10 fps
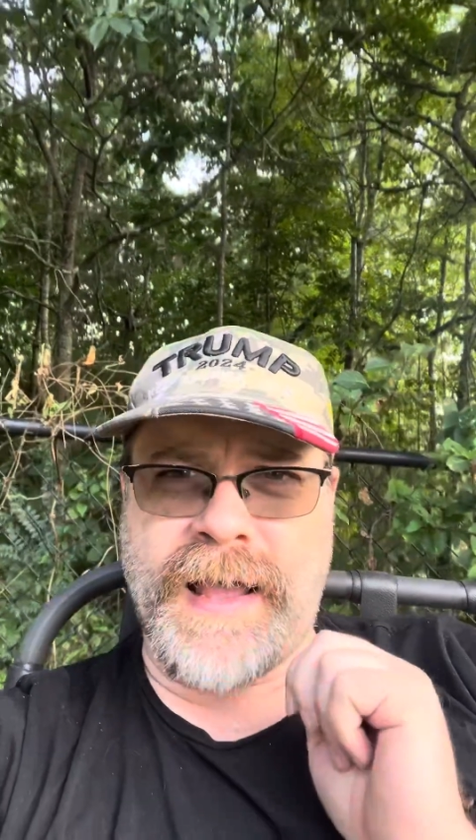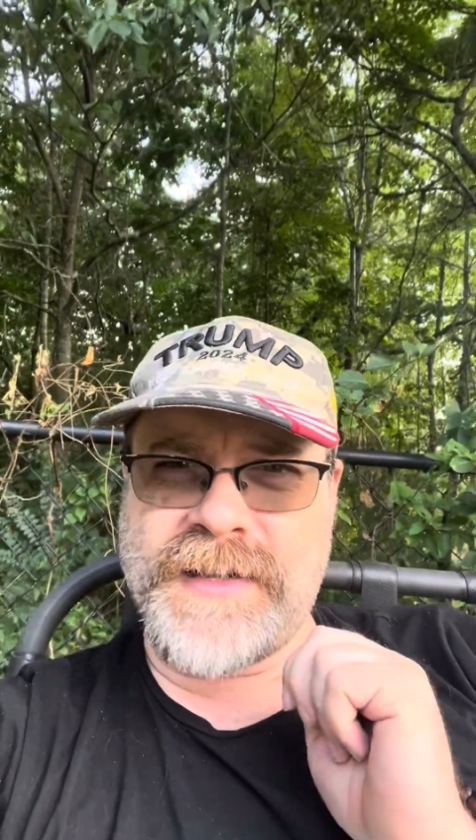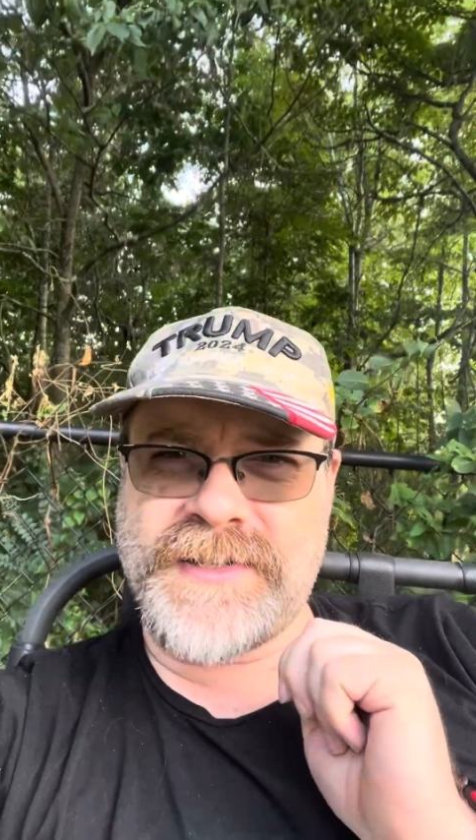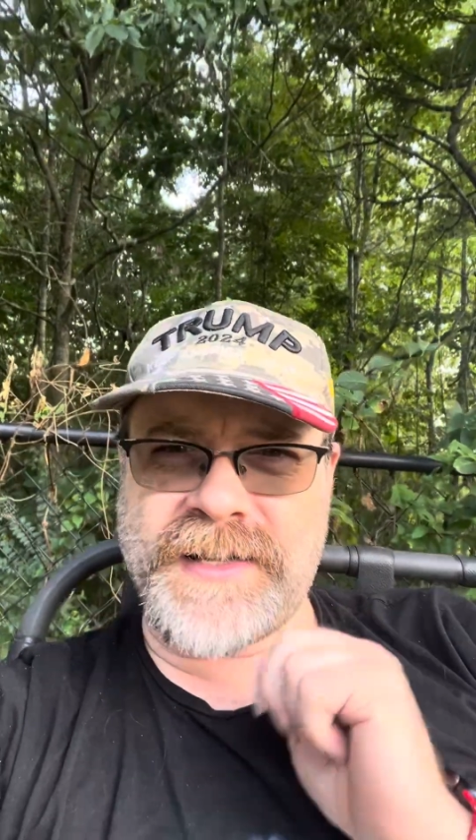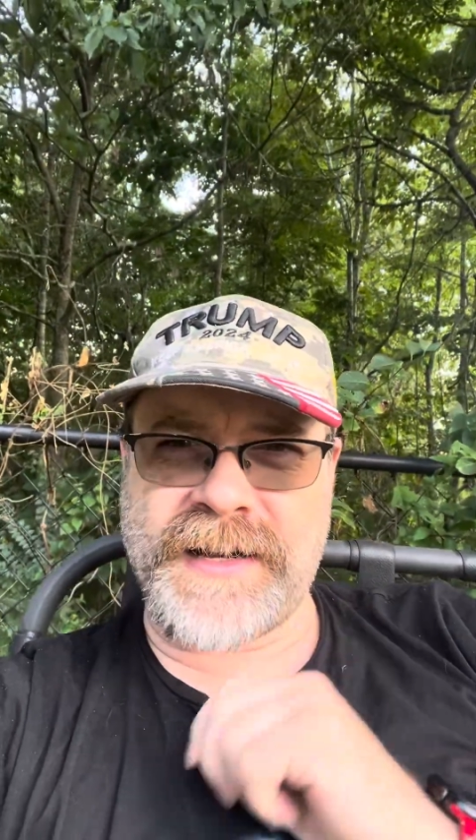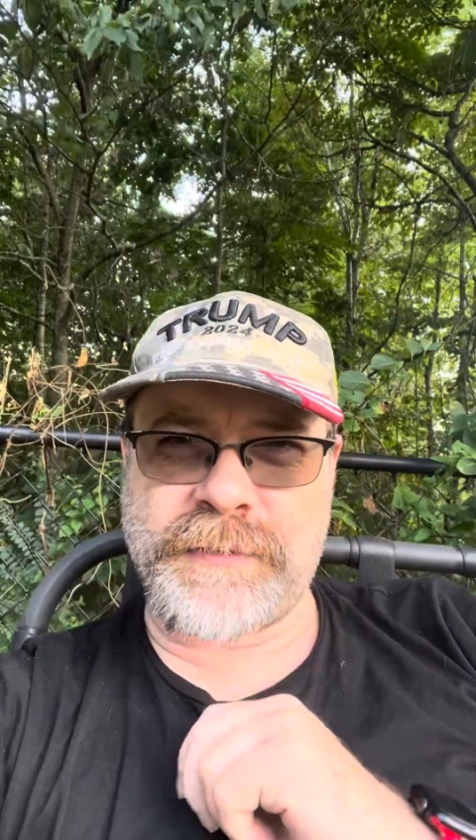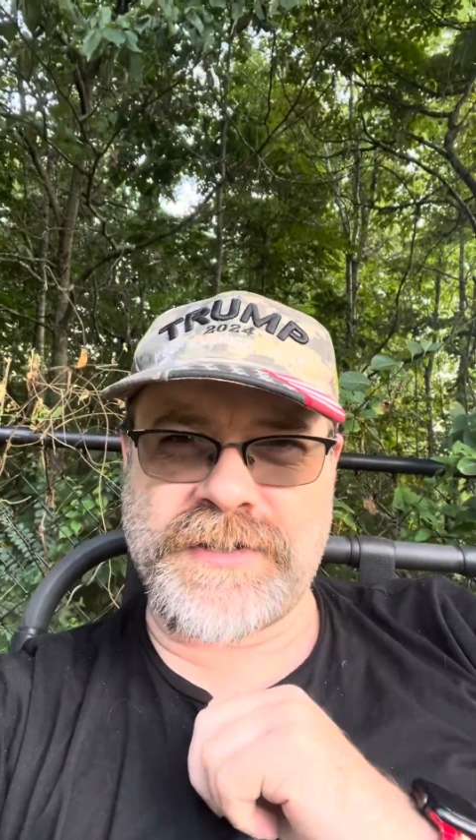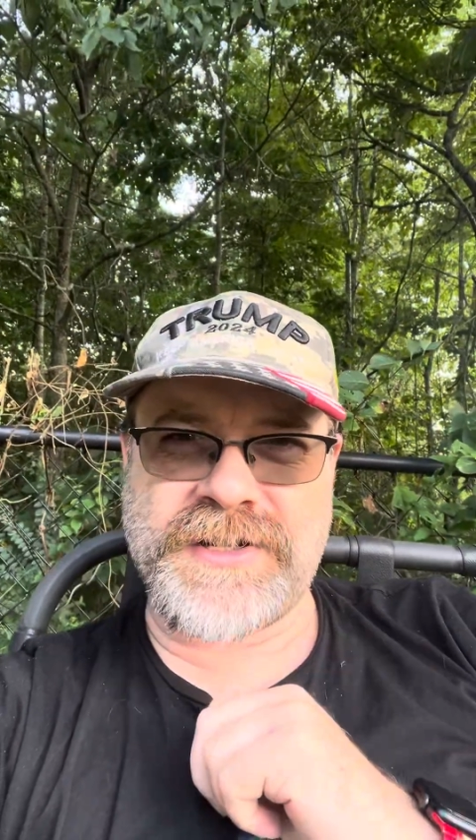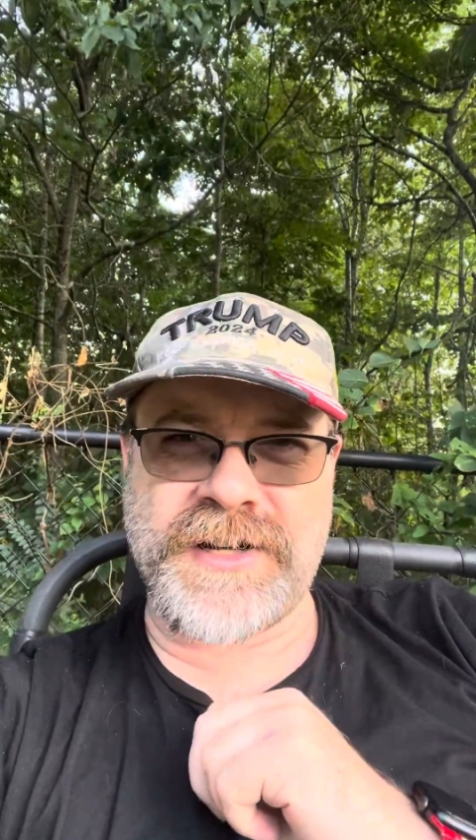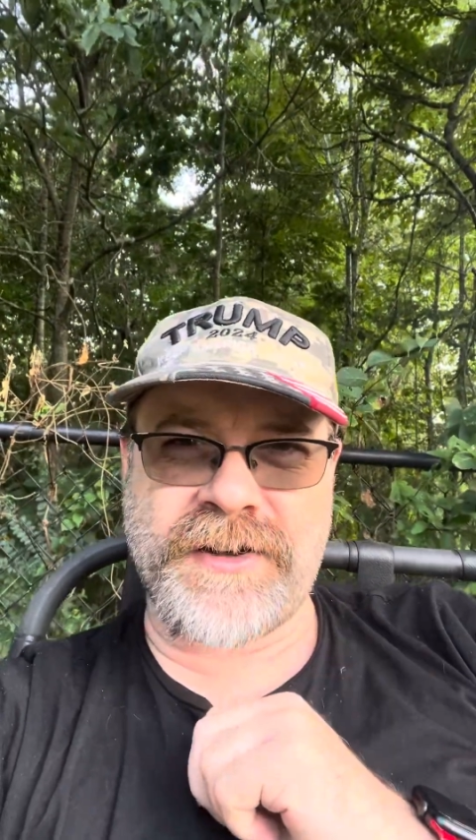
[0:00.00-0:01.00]
I just thought I
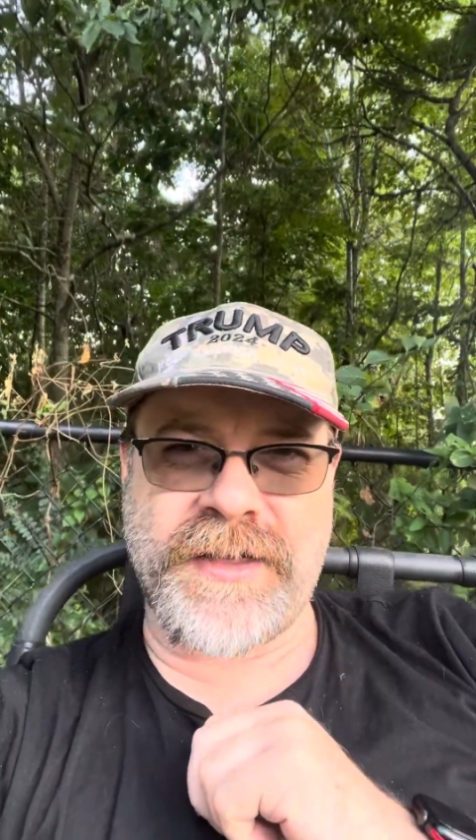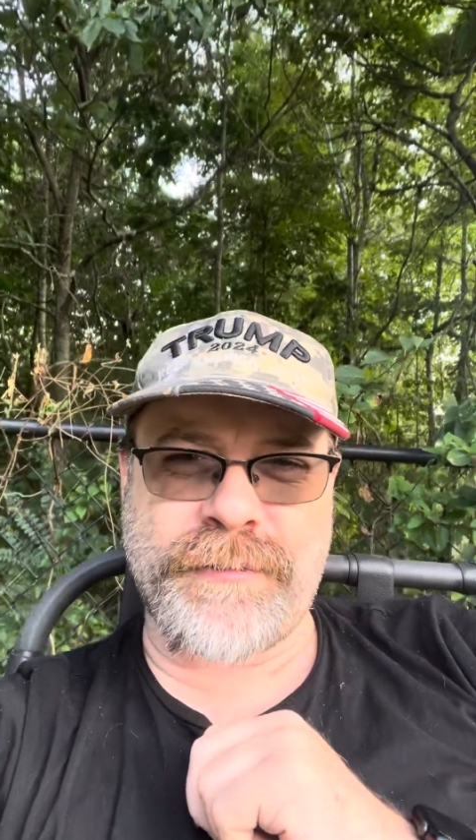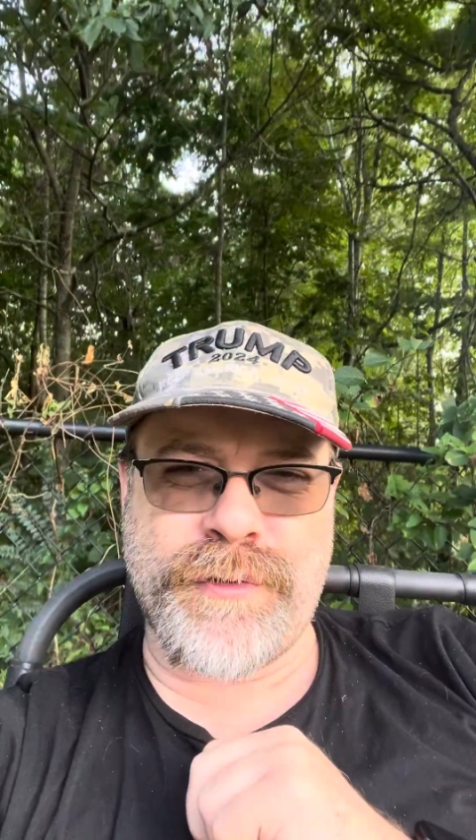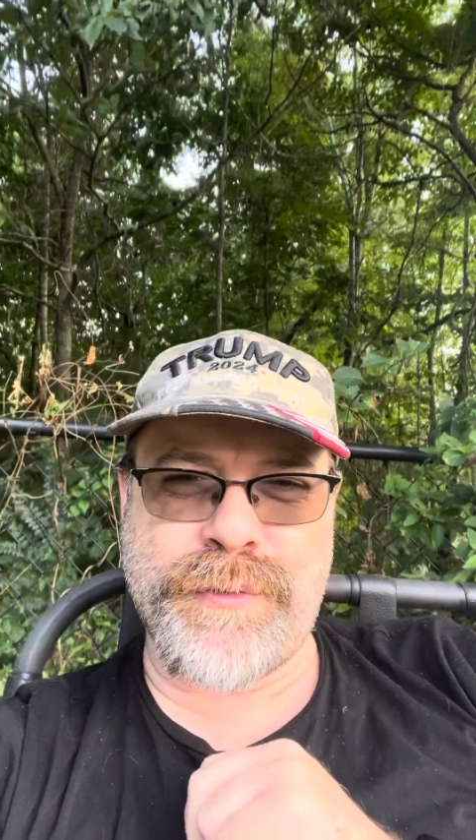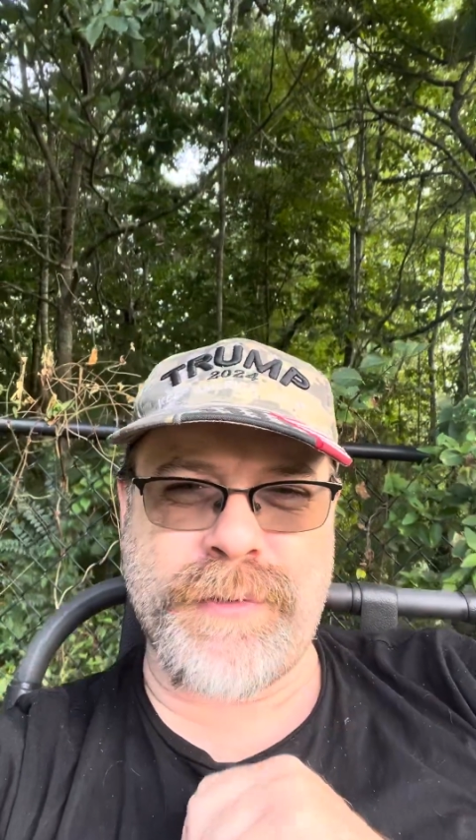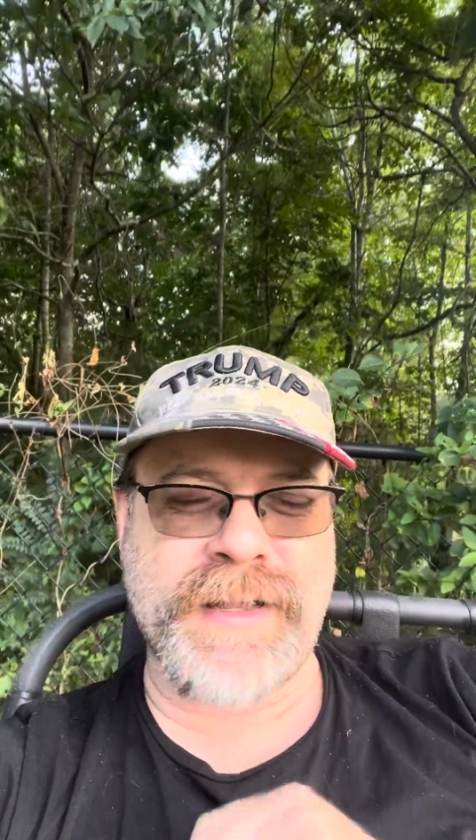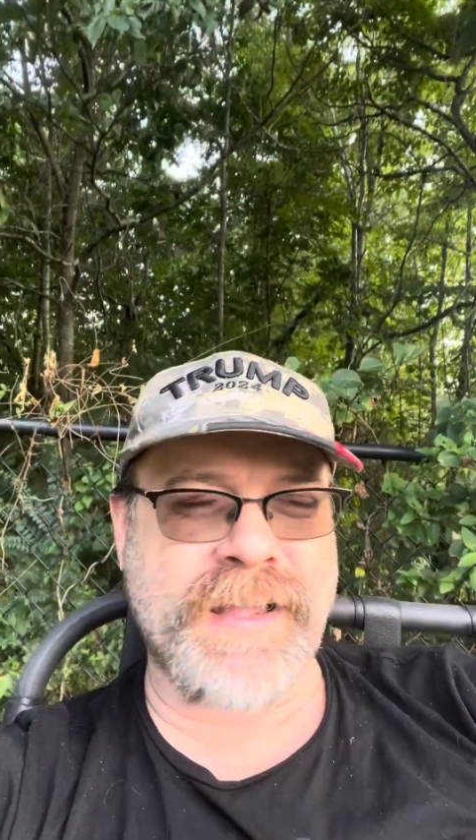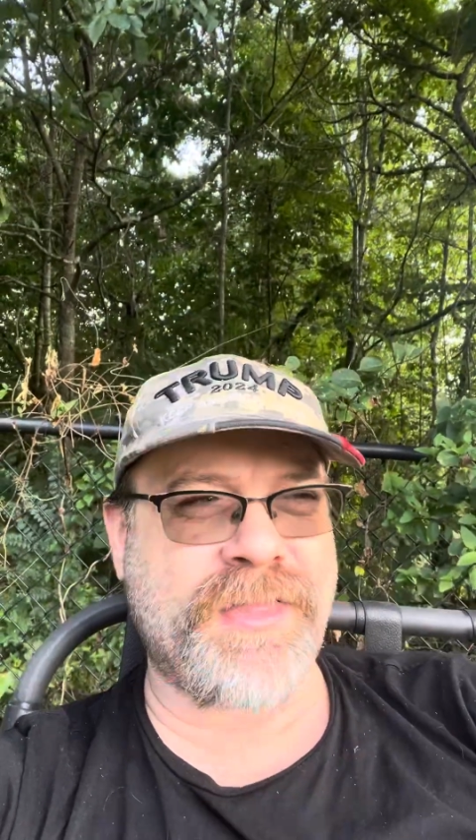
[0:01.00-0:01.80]
would share that real quick.